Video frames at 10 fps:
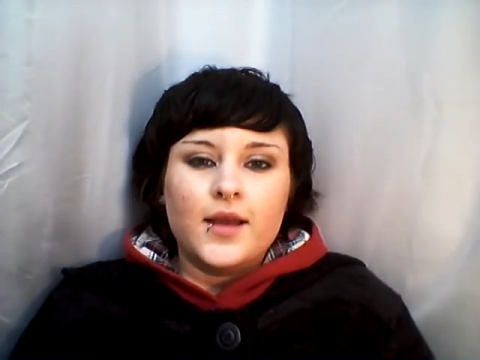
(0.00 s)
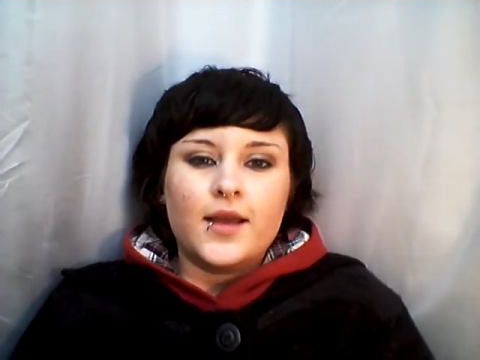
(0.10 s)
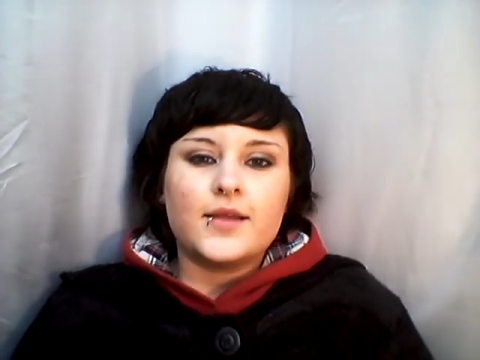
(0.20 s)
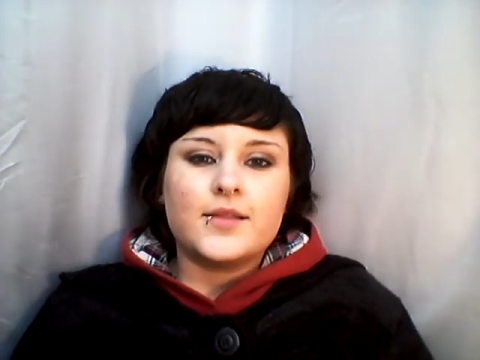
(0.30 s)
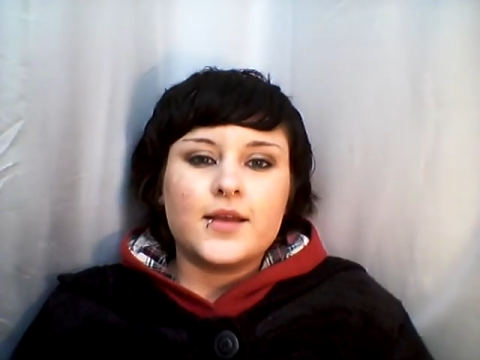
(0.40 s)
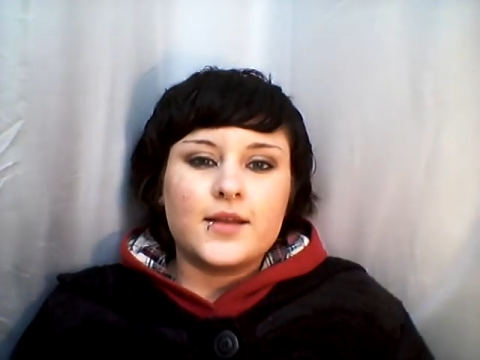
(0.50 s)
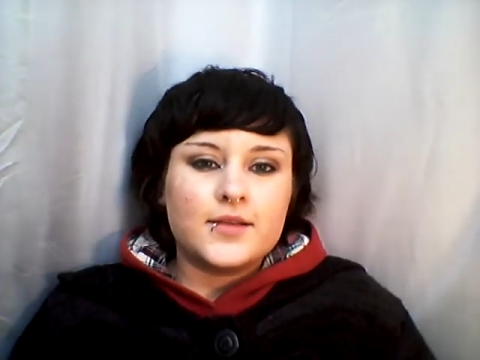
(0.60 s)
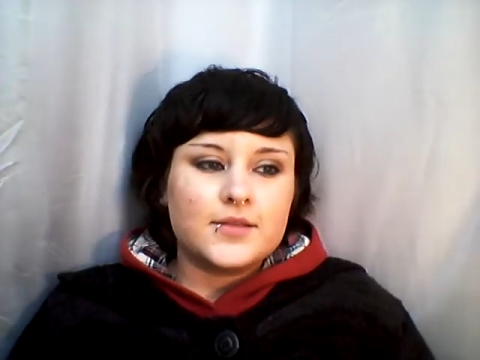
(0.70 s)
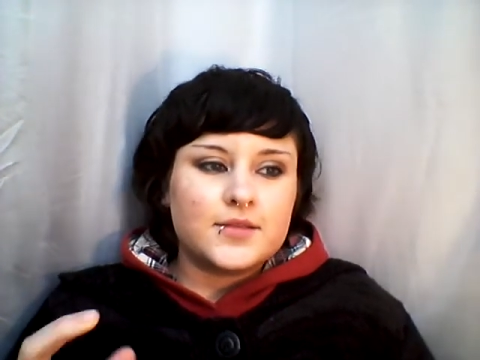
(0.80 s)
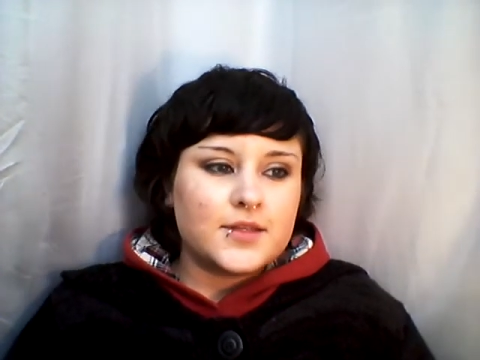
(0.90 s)
And
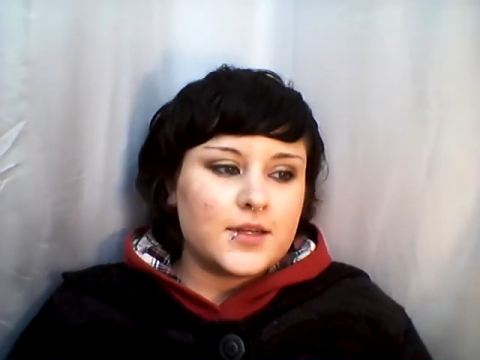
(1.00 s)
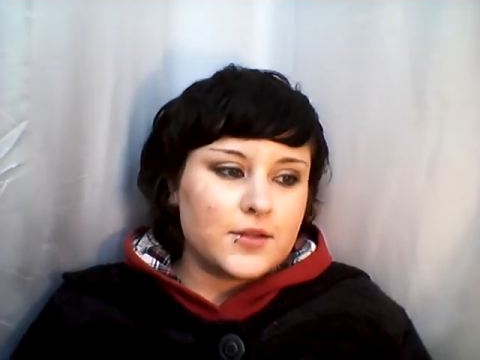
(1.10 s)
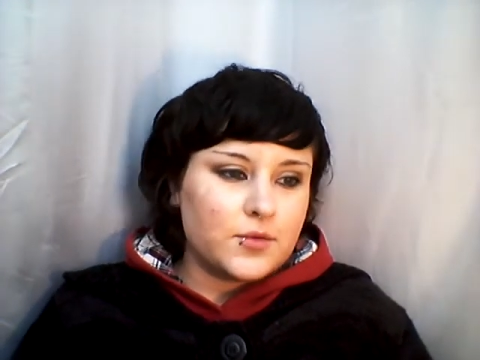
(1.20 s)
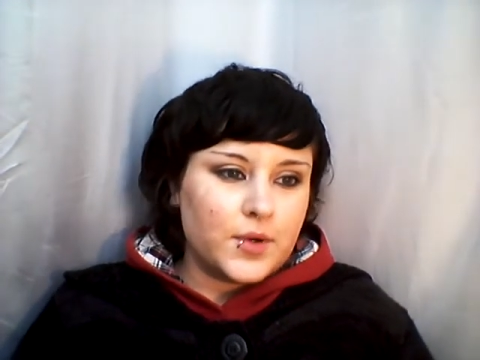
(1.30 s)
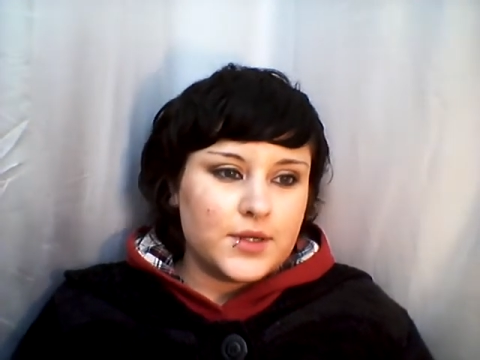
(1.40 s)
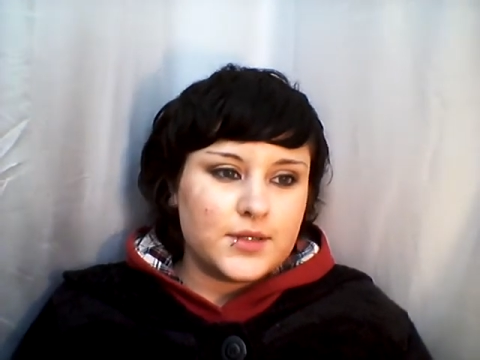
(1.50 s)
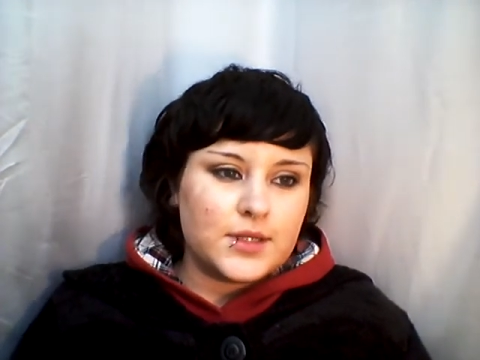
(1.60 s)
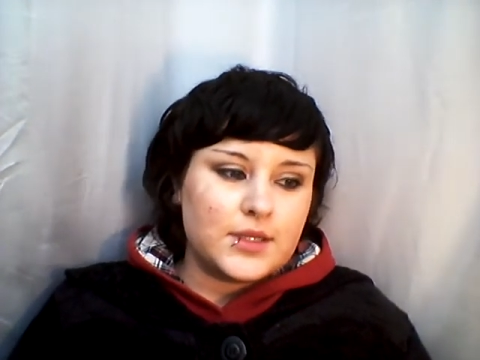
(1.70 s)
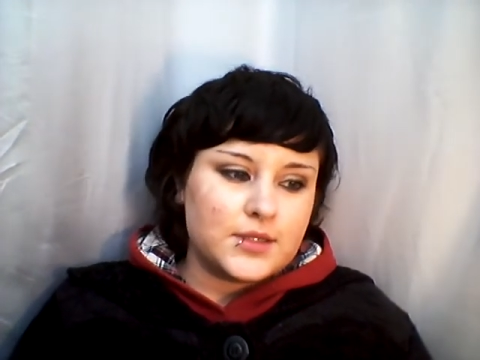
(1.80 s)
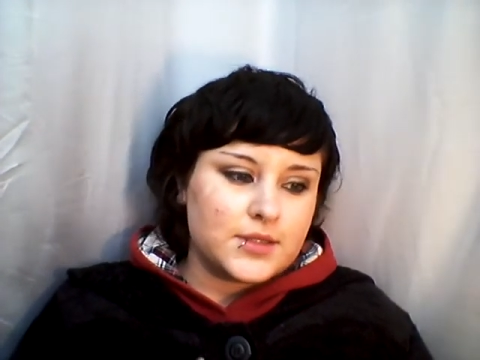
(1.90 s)
then the other one
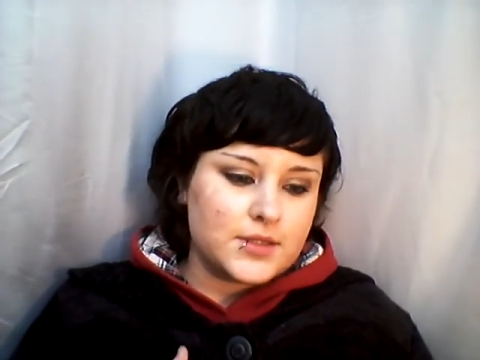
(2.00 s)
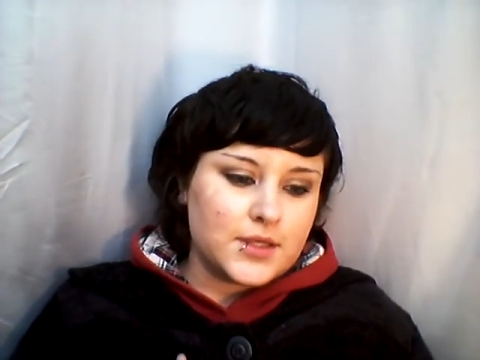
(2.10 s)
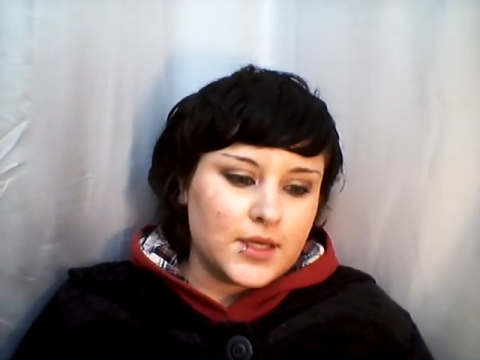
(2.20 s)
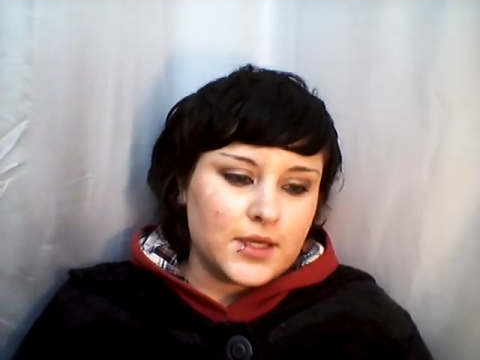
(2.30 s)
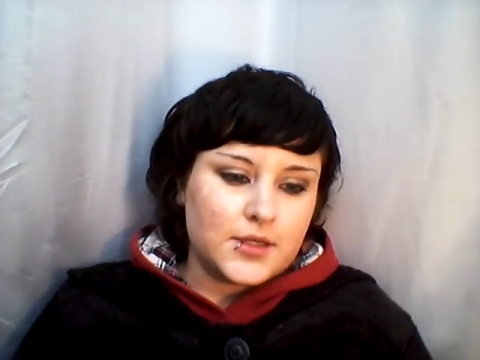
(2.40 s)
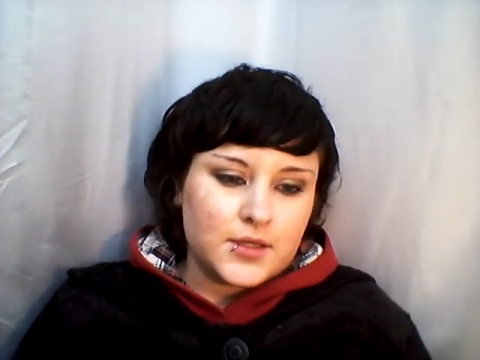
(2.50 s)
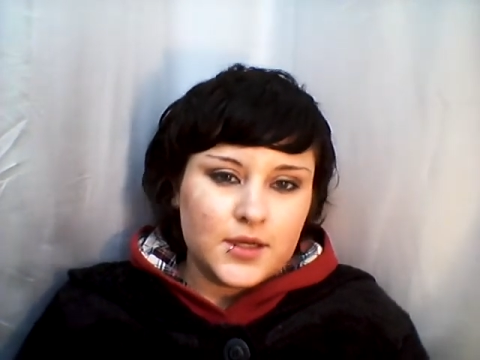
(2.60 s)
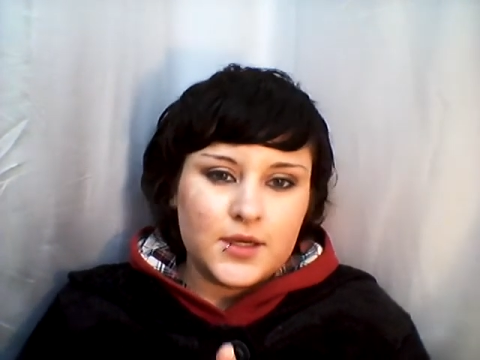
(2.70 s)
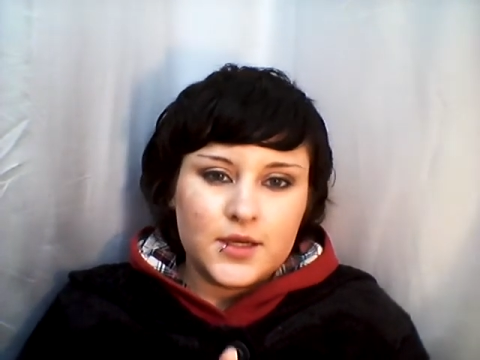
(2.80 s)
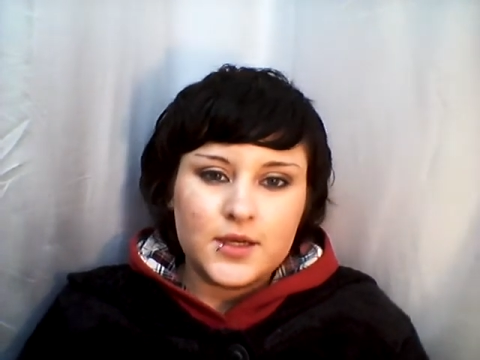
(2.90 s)
is a
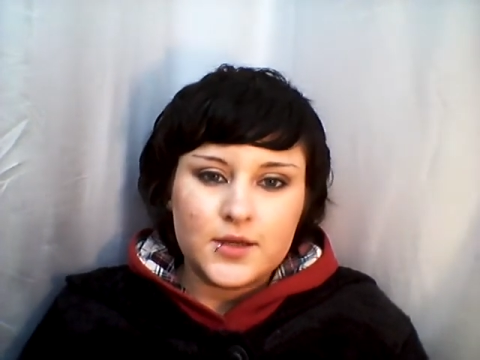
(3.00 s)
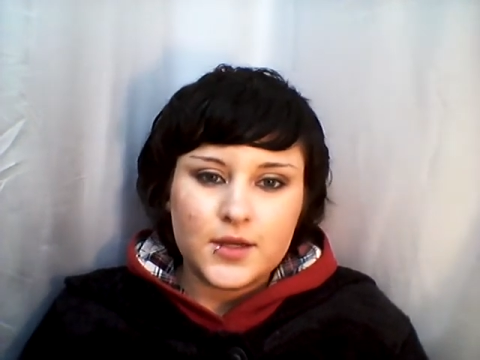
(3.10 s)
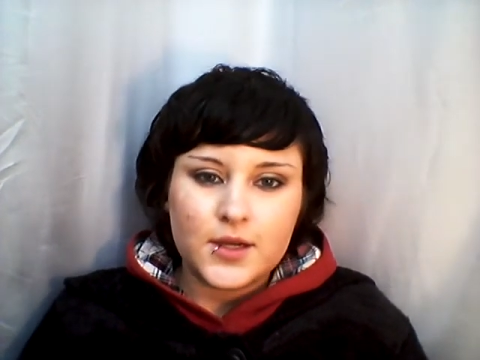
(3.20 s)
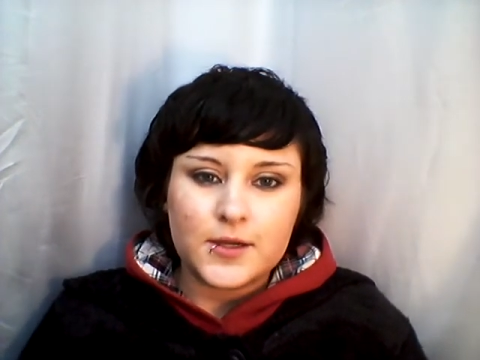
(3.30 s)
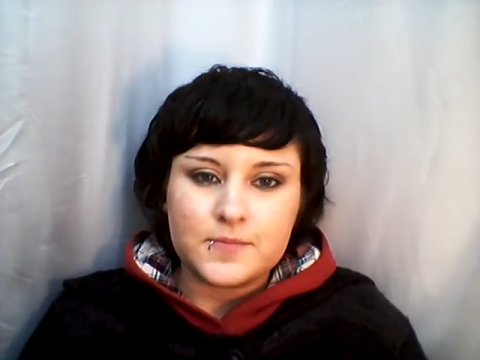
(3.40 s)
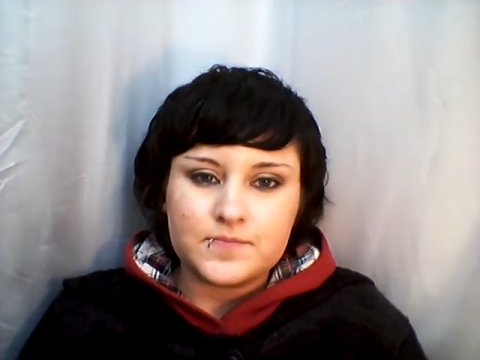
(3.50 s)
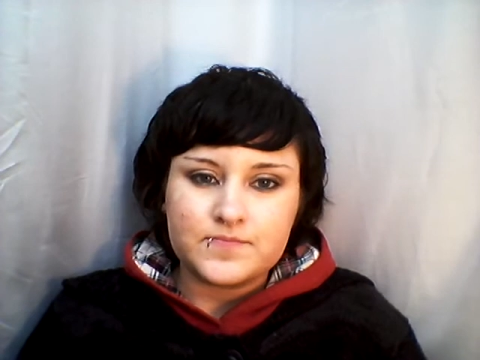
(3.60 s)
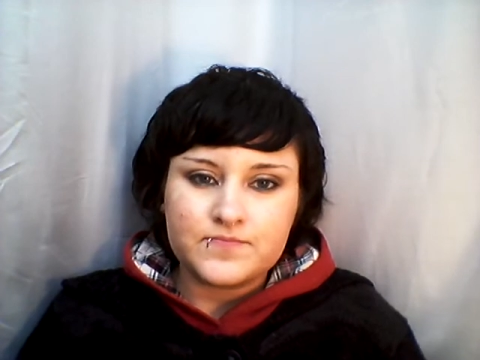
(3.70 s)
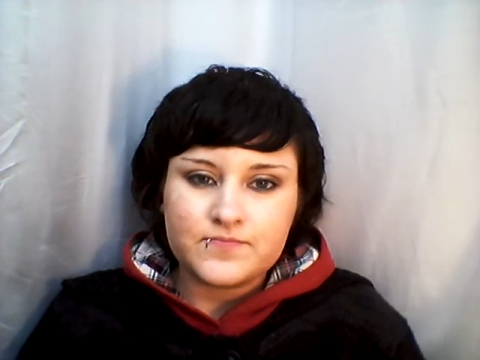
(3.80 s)
um,